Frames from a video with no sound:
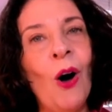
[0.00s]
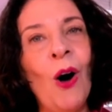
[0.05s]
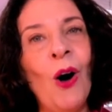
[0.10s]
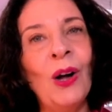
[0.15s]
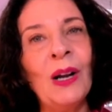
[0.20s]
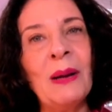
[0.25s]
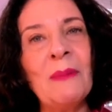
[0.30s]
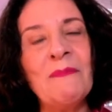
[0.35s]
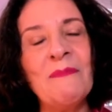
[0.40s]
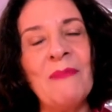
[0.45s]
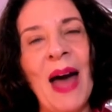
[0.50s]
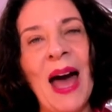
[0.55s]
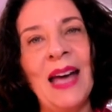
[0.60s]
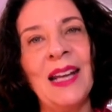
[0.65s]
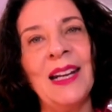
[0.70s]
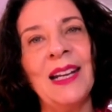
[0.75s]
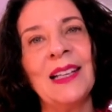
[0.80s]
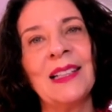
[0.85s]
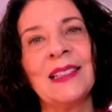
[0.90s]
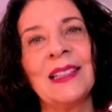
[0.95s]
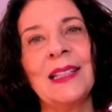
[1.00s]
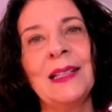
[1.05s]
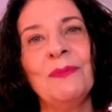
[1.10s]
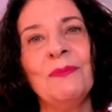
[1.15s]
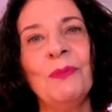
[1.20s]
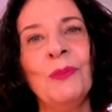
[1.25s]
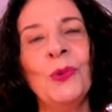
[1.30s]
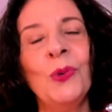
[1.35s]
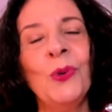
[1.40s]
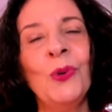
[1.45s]
automatically
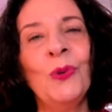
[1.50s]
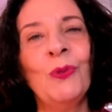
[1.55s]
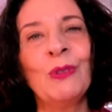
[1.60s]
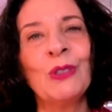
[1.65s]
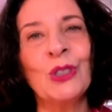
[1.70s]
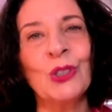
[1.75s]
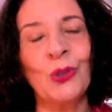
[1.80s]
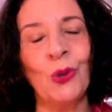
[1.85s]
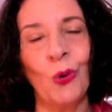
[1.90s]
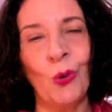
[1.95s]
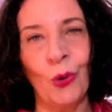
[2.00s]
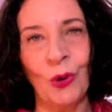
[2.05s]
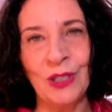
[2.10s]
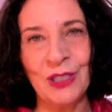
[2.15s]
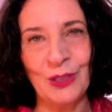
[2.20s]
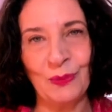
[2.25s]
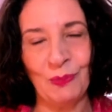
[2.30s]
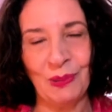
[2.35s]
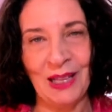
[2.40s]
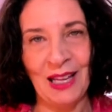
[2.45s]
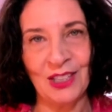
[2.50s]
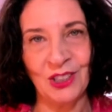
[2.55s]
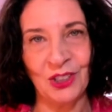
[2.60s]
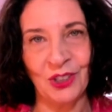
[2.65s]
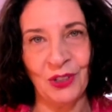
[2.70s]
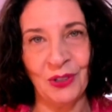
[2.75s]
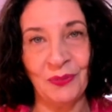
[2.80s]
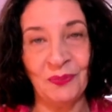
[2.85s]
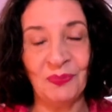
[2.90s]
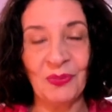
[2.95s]
moves towards
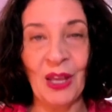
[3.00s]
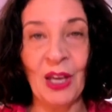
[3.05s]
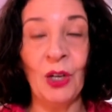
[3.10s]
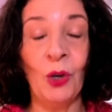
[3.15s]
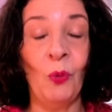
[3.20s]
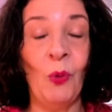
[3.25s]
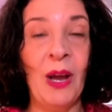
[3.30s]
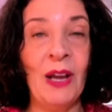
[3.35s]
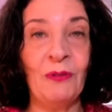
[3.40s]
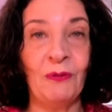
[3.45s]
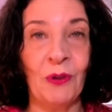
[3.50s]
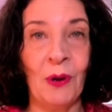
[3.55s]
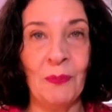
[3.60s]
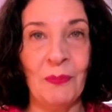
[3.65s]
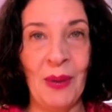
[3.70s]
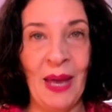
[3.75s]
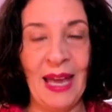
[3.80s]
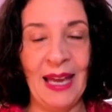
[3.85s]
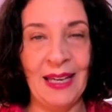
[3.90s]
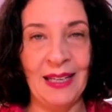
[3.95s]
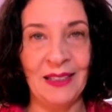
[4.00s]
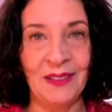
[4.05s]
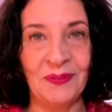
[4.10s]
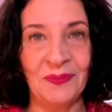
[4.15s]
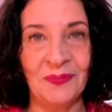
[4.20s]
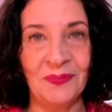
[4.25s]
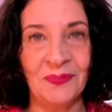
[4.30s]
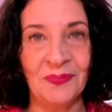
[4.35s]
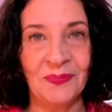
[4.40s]
pleasure and away from pain.